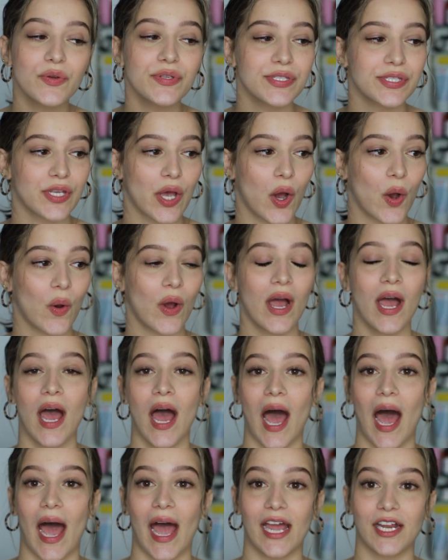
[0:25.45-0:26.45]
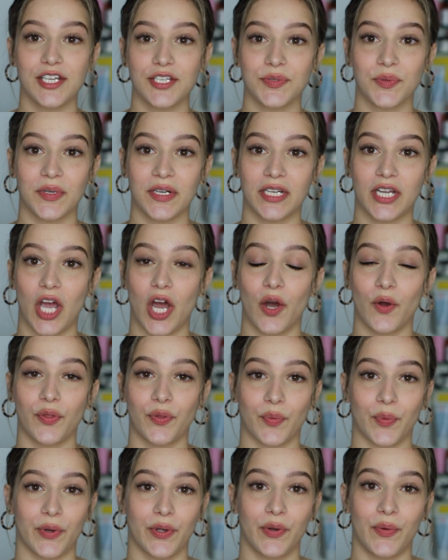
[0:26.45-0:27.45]
So I just wanna go
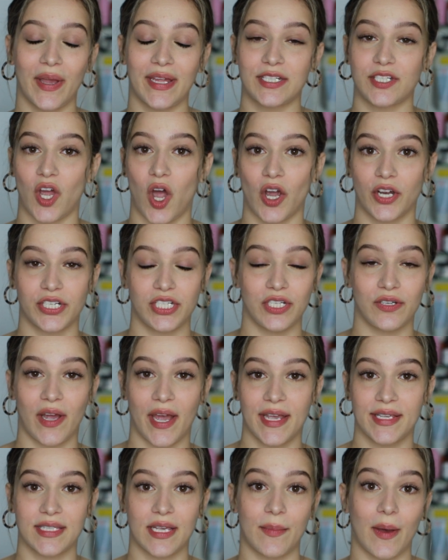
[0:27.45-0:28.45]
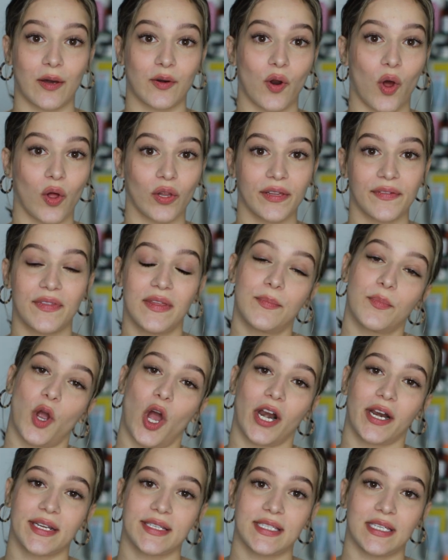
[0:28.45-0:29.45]
through and talk to you guys about all of the
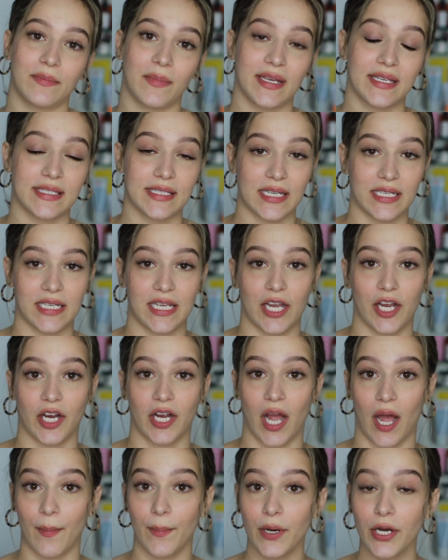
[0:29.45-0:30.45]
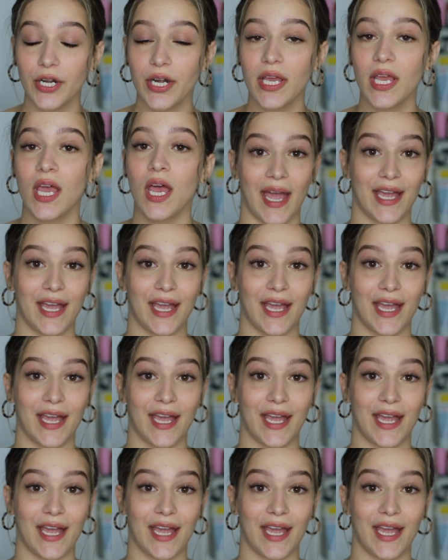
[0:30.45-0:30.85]
products in my skincare cupboard.